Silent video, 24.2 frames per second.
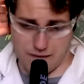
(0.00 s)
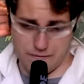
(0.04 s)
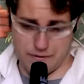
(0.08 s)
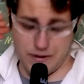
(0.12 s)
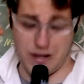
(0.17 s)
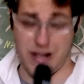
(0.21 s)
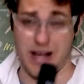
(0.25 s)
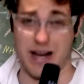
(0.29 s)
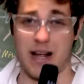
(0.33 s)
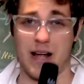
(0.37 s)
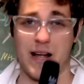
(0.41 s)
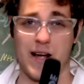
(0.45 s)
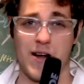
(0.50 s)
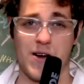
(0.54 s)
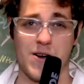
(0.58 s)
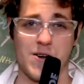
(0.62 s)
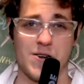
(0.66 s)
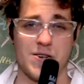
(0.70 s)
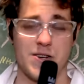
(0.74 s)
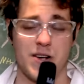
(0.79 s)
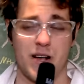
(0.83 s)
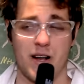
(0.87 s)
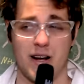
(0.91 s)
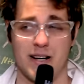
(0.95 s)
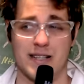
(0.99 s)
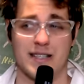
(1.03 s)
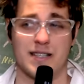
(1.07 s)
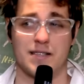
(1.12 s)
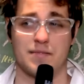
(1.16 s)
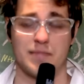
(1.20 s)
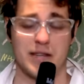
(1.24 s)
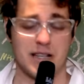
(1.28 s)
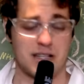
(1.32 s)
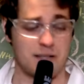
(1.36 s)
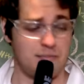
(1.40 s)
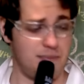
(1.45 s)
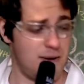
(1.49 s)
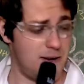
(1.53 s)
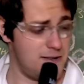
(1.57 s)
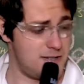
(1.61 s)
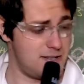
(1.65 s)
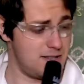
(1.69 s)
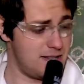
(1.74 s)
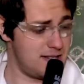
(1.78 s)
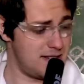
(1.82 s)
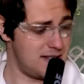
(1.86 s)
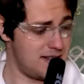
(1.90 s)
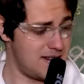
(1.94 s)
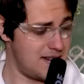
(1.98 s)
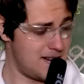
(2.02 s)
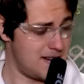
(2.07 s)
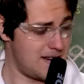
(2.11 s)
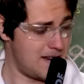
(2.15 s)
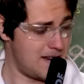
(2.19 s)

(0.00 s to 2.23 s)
feel like I owe you guys some explosions.